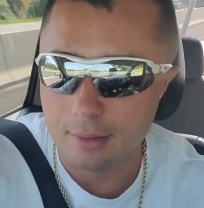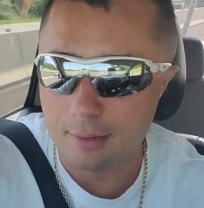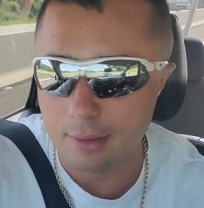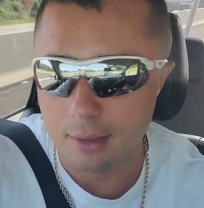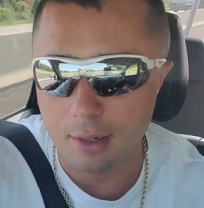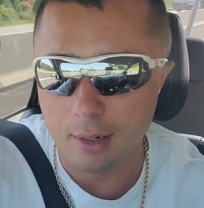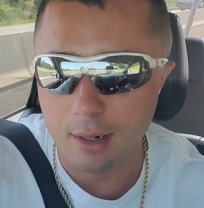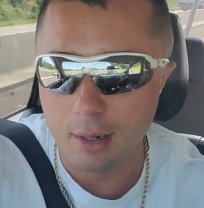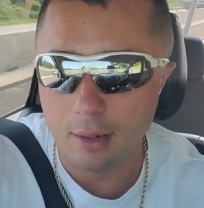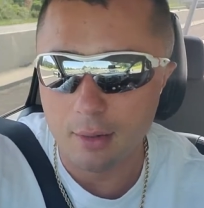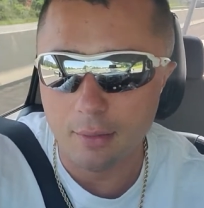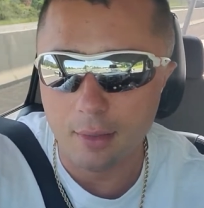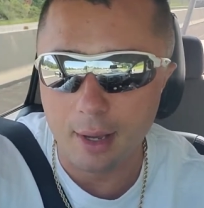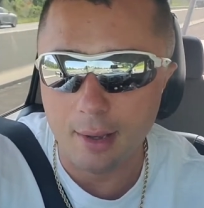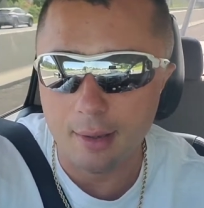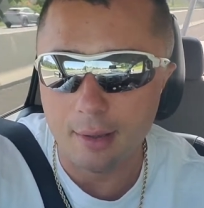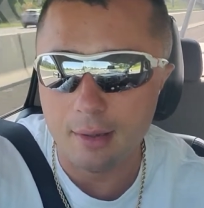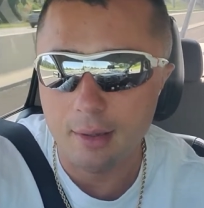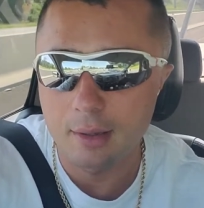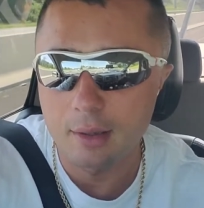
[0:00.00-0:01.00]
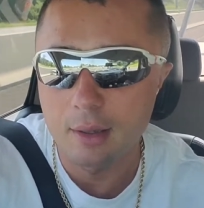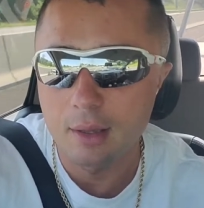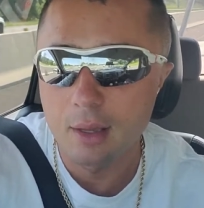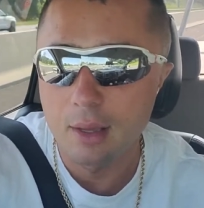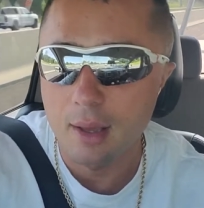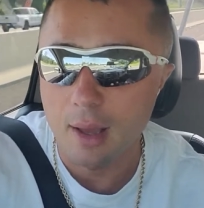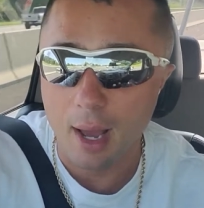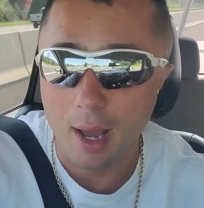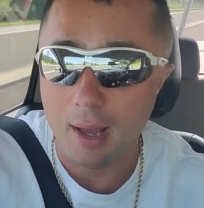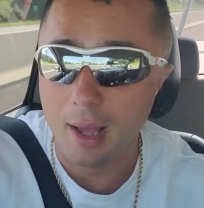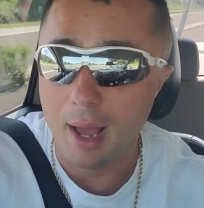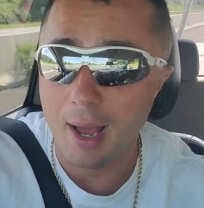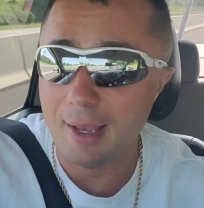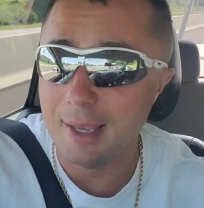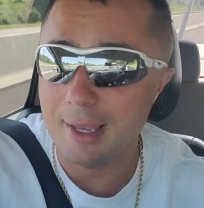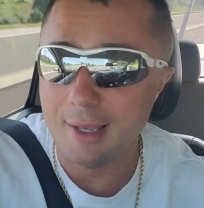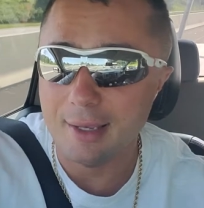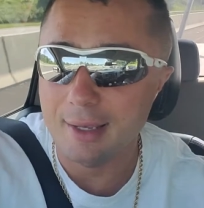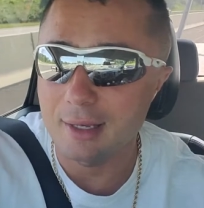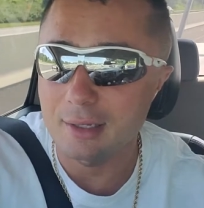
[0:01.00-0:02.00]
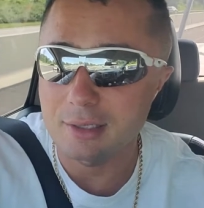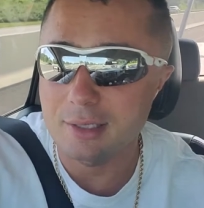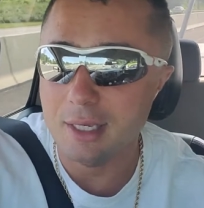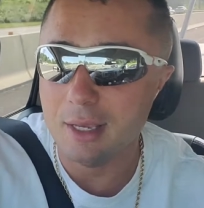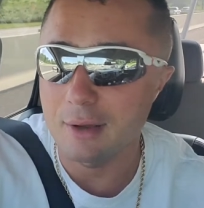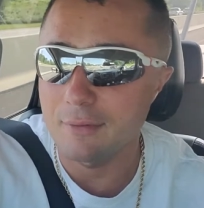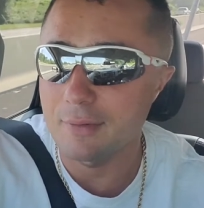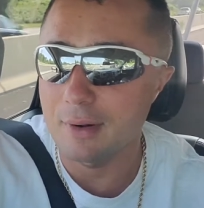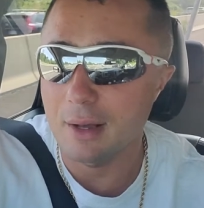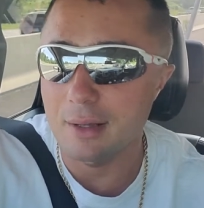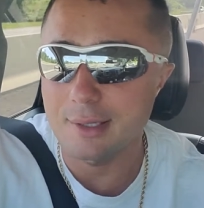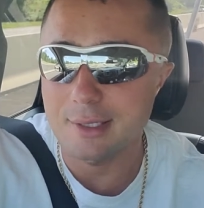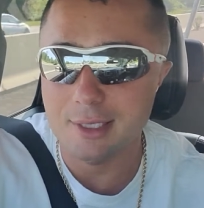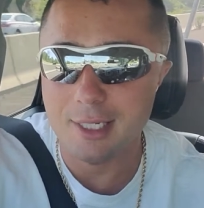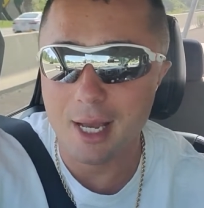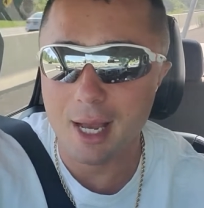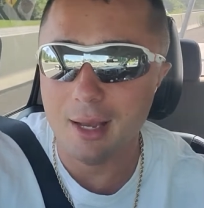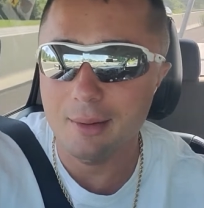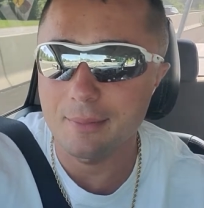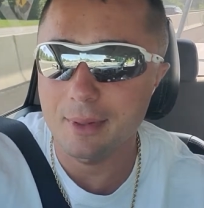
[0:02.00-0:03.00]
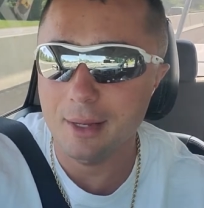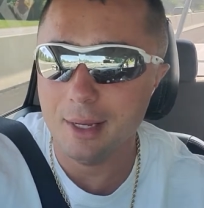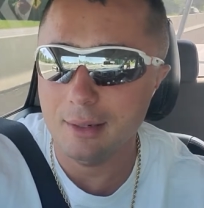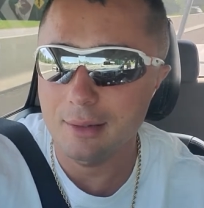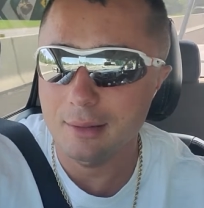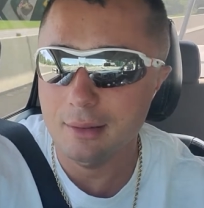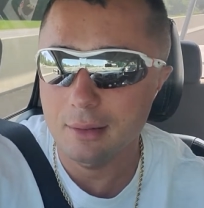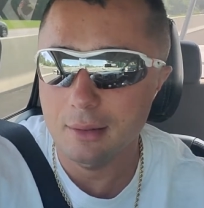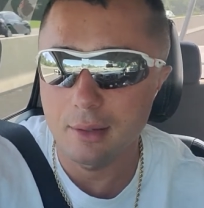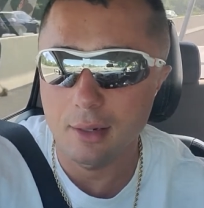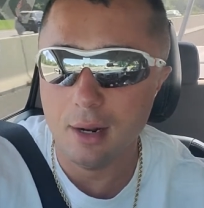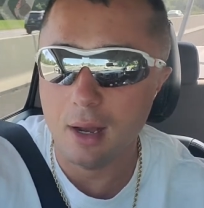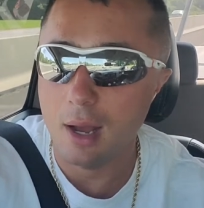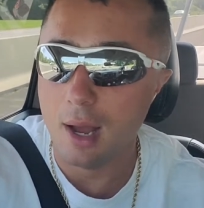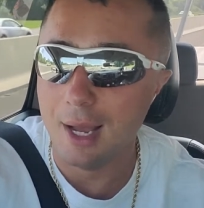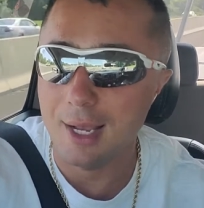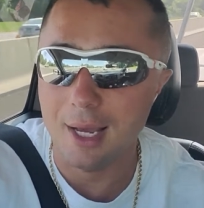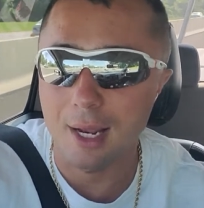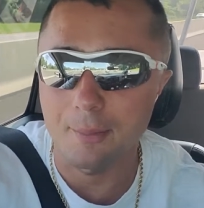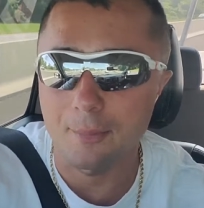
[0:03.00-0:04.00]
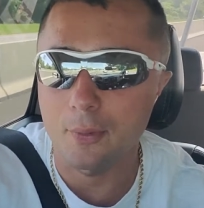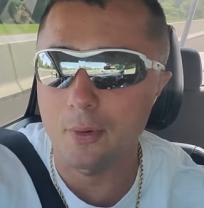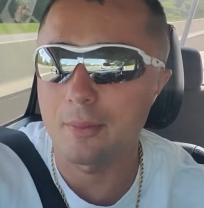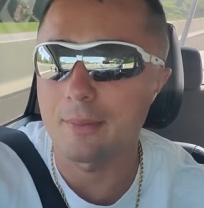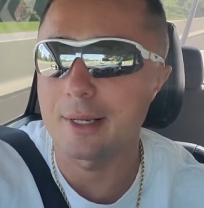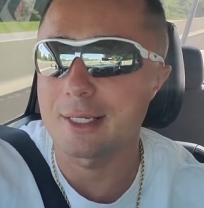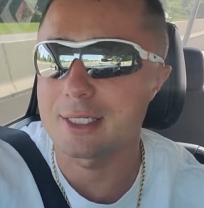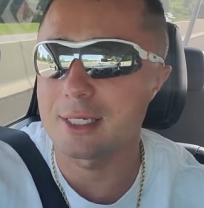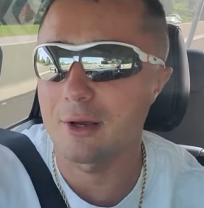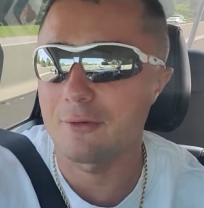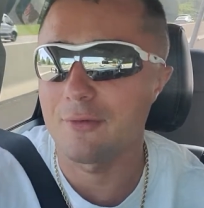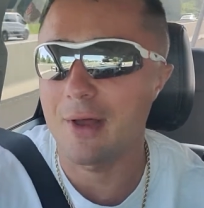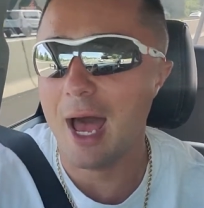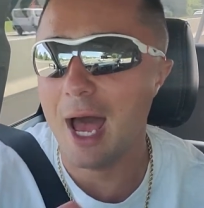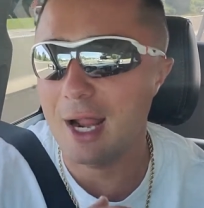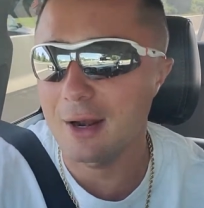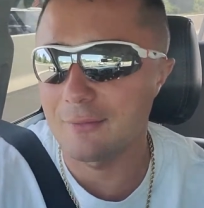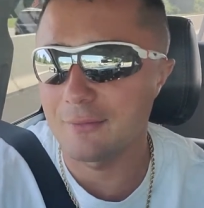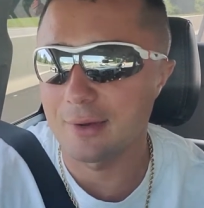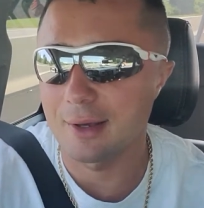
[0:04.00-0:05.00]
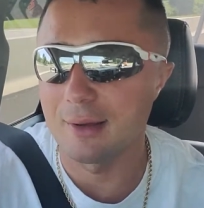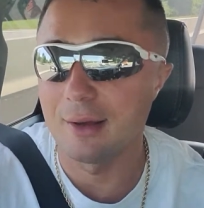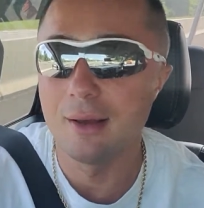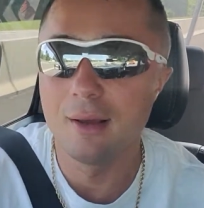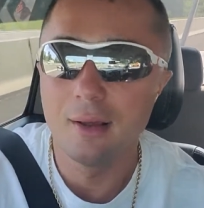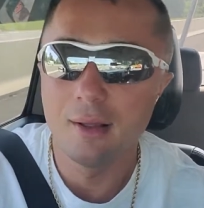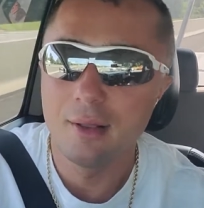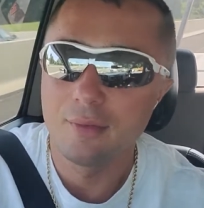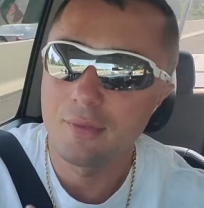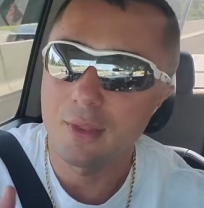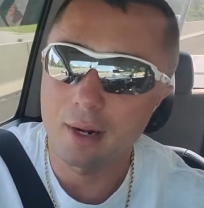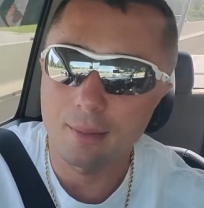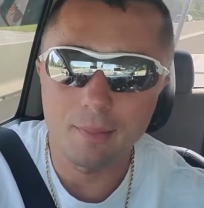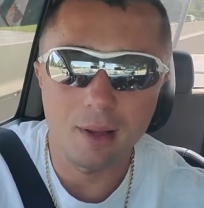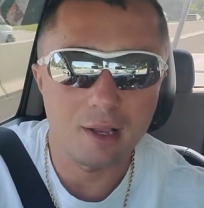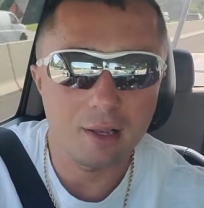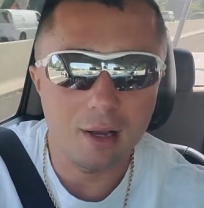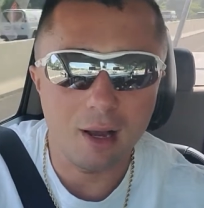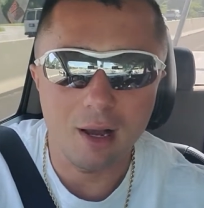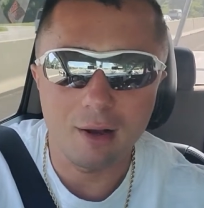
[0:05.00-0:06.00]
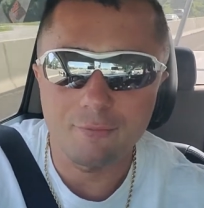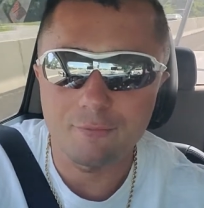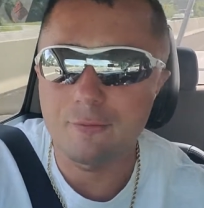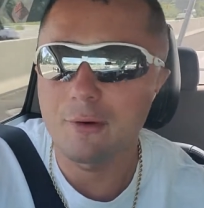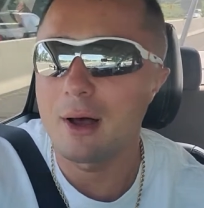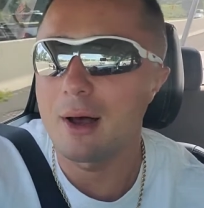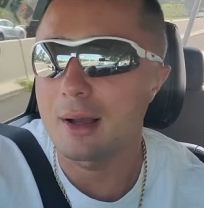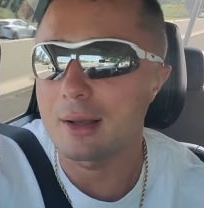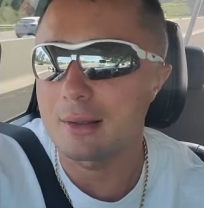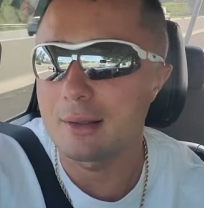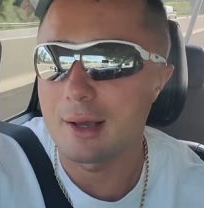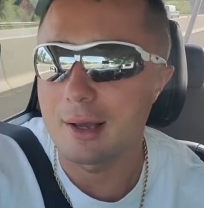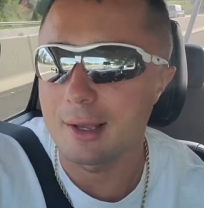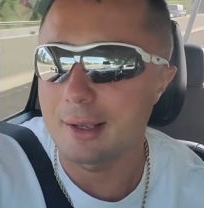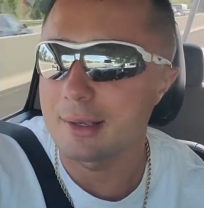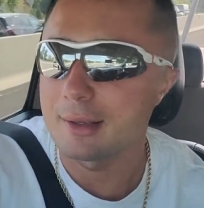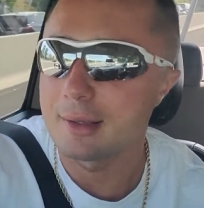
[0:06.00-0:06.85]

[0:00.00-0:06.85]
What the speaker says: You know, like, I get guilty of it all the time, man. You know, I got to pull myself out of it. Then I'm like, oh fuck, like,